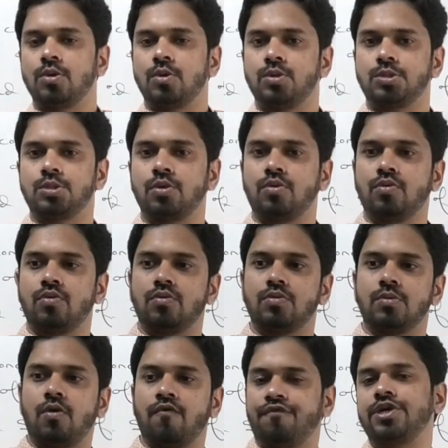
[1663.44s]

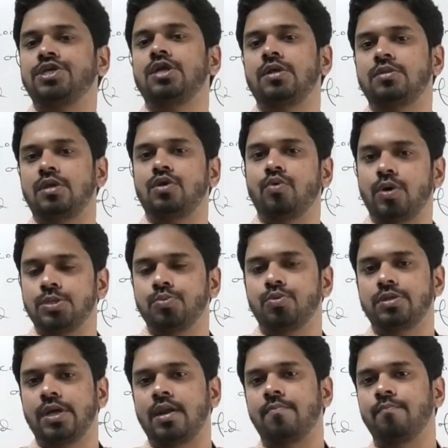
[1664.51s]
So officially the US
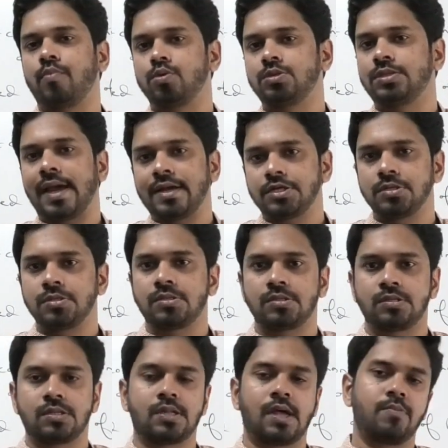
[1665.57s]
would then impose sanctions
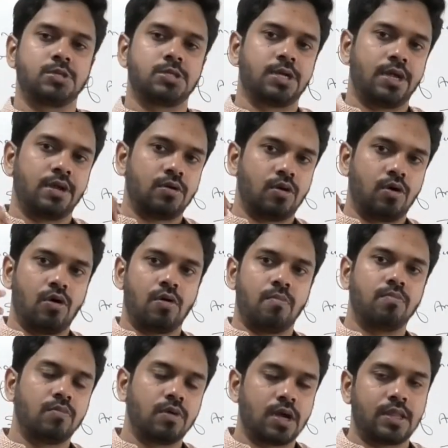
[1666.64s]
on Saddam Hussein
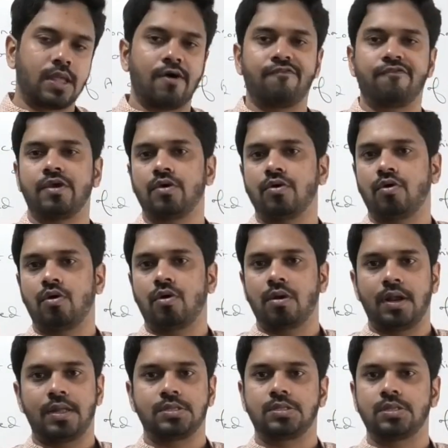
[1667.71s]
or Gaddafi, or
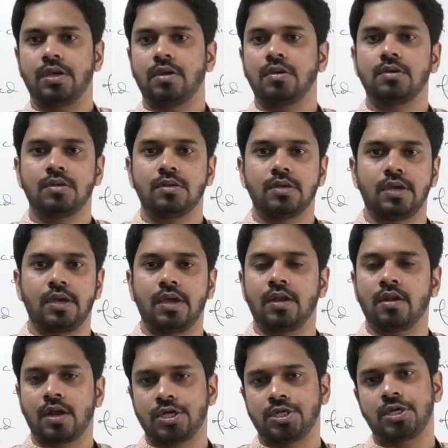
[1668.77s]
let's say
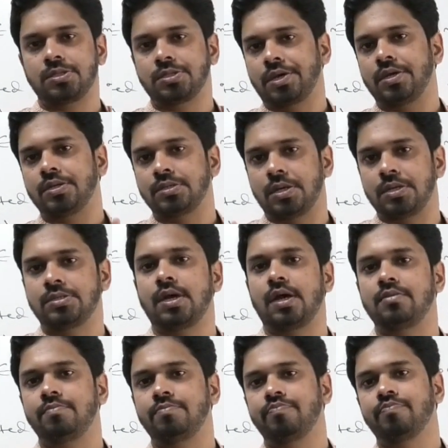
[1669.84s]
in Russia's case Assad.
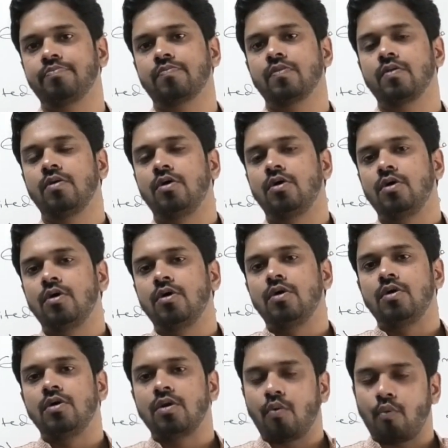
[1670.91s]

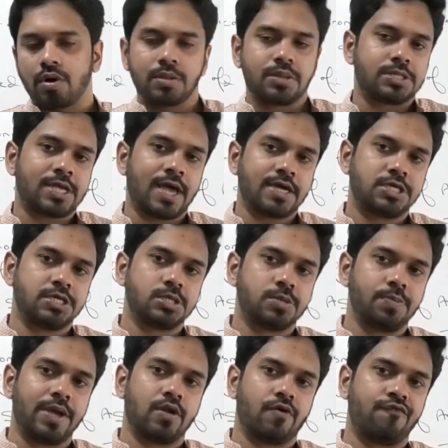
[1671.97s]
Now, what do the
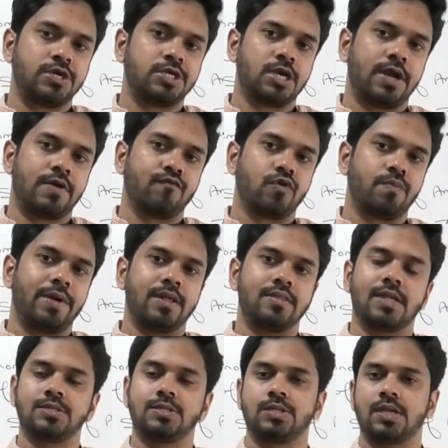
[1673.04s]
sanctions mean? Officially it would
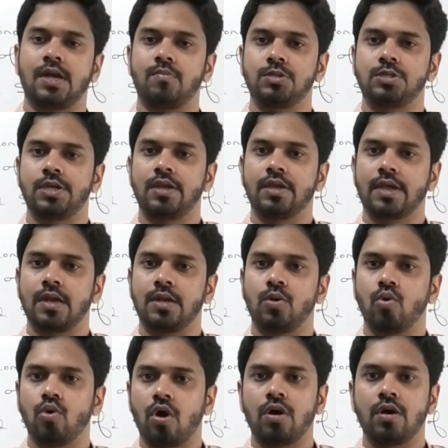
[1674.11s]
mean that Saddam Hussein can
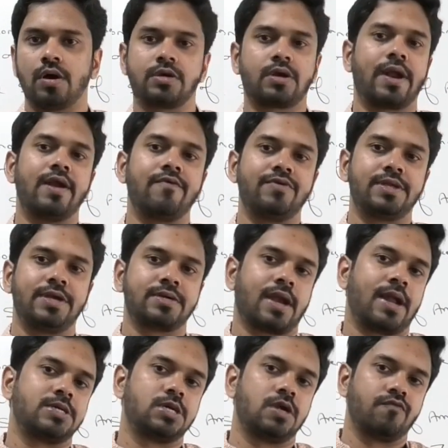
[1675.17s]
no longer trade with the
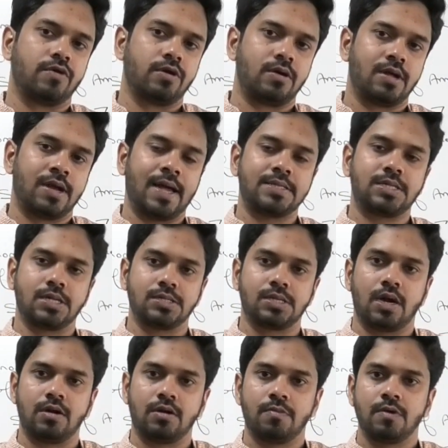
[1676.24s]
international world, and as a
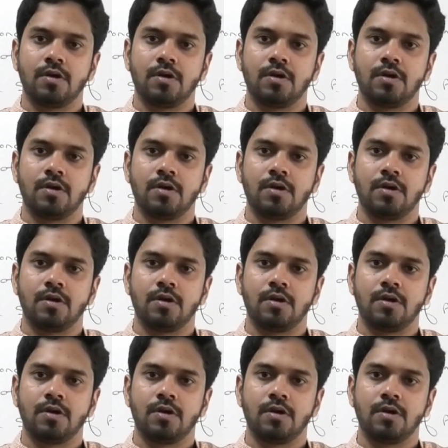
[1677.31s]
result